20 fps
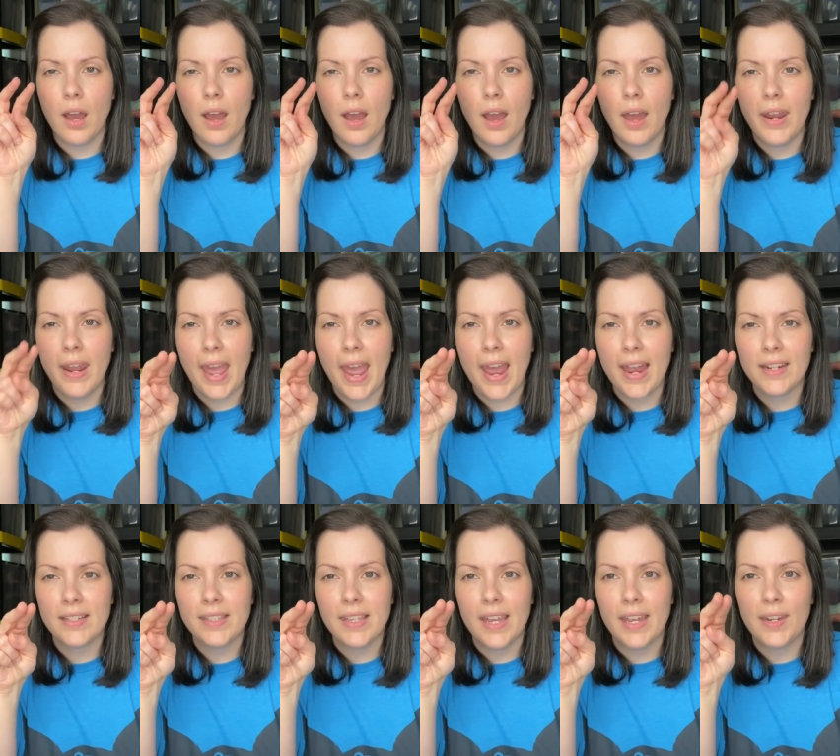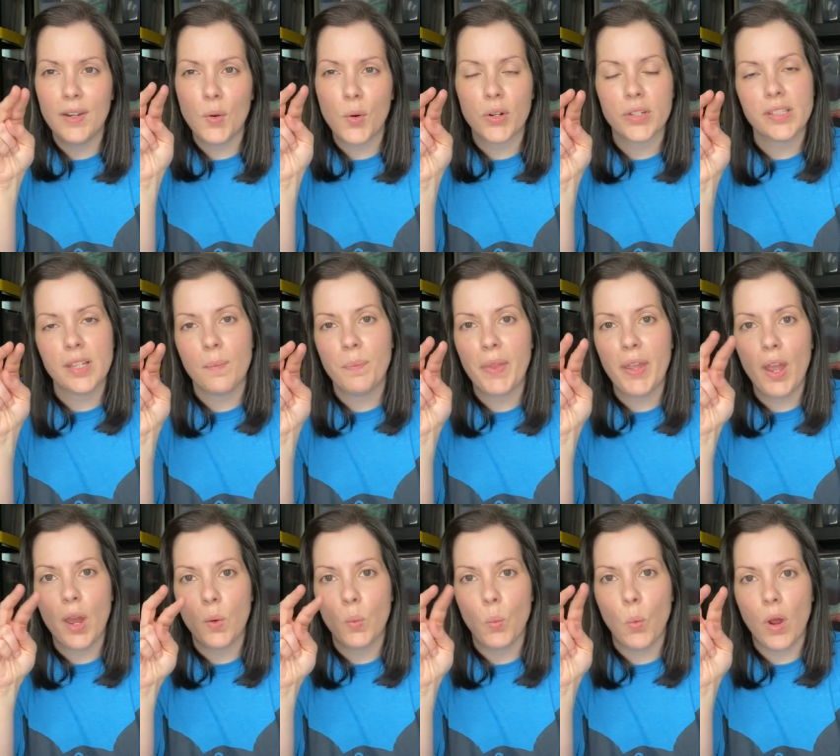an accent or something
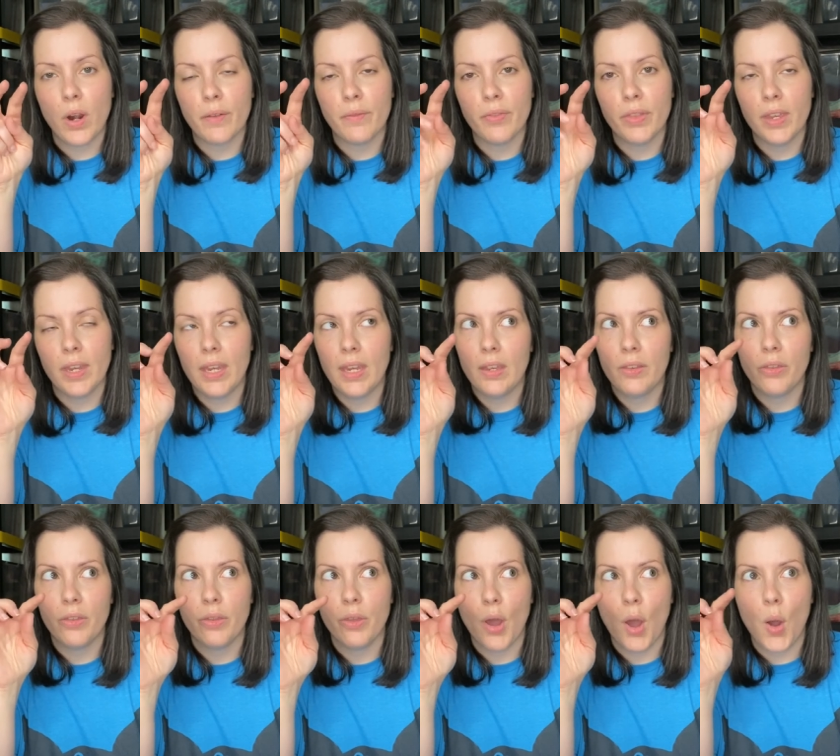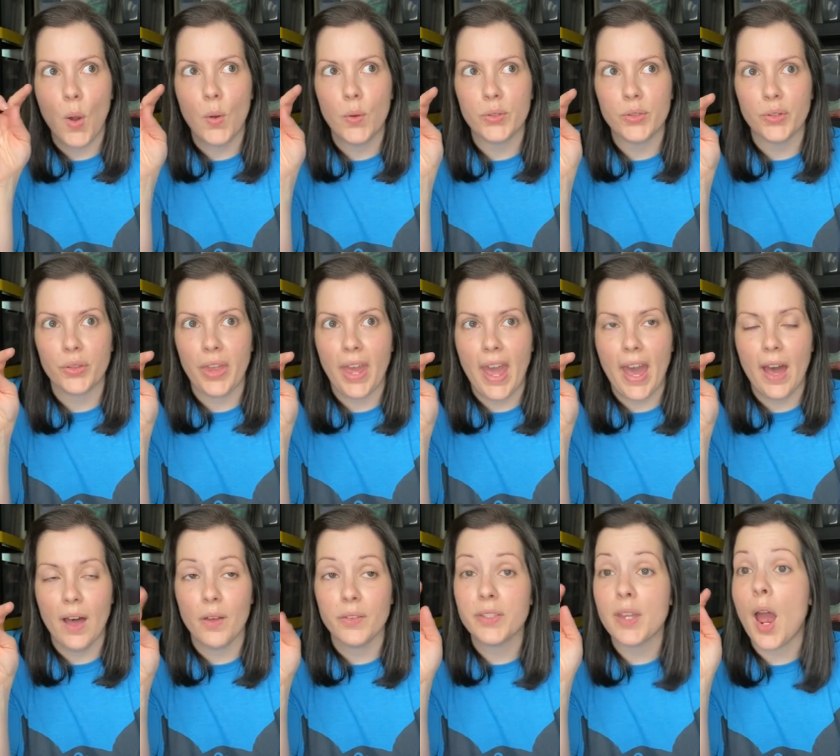on one of the either the O's or the
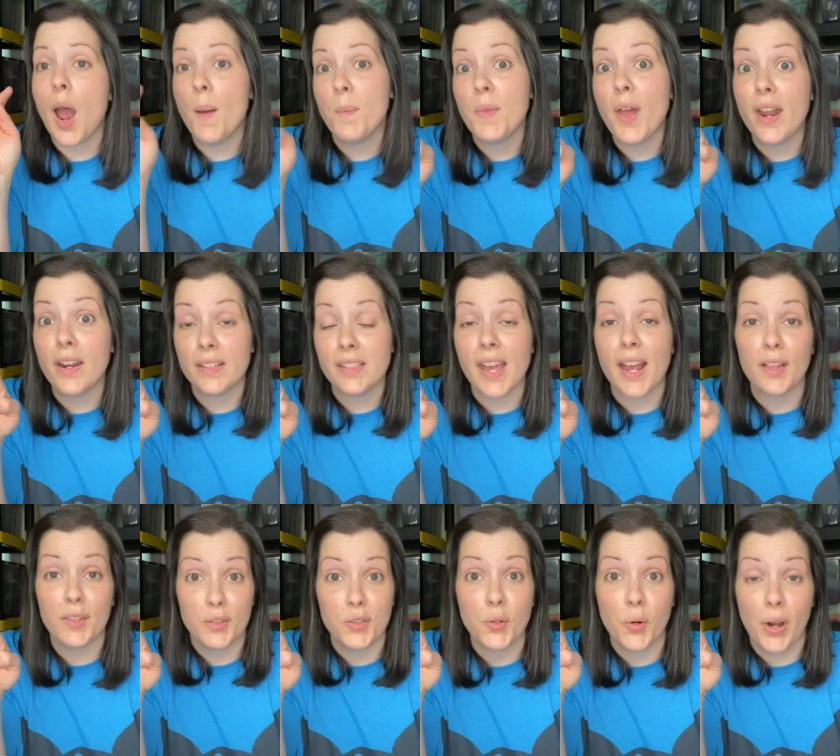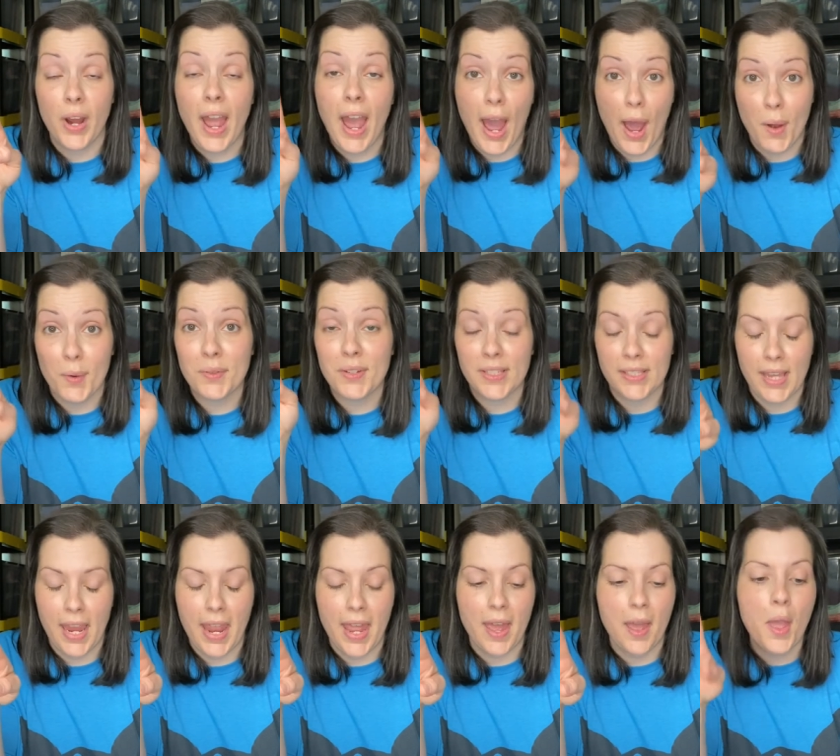L's. I'm not exactly sure how to
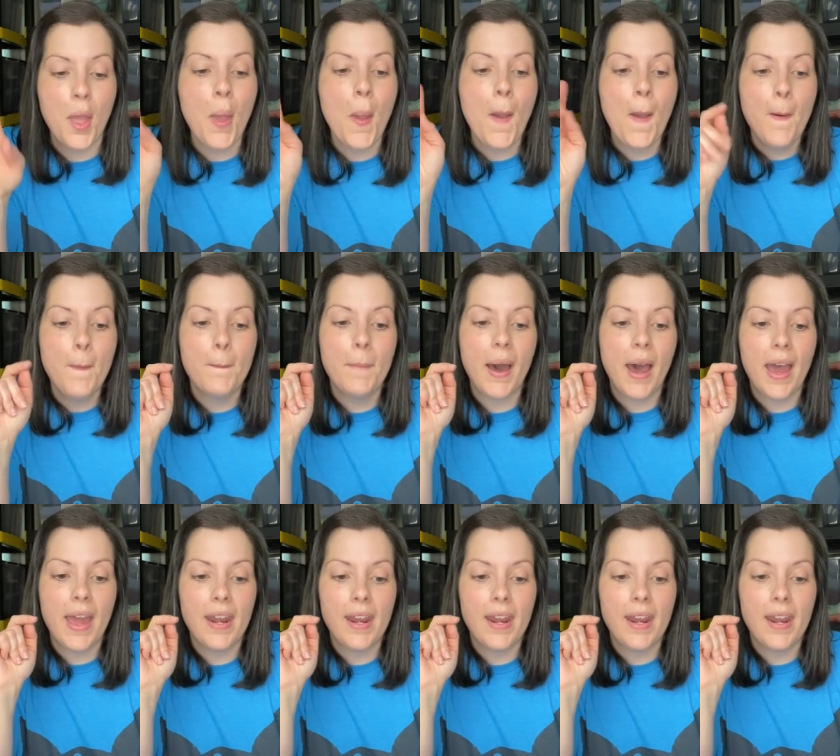say it, but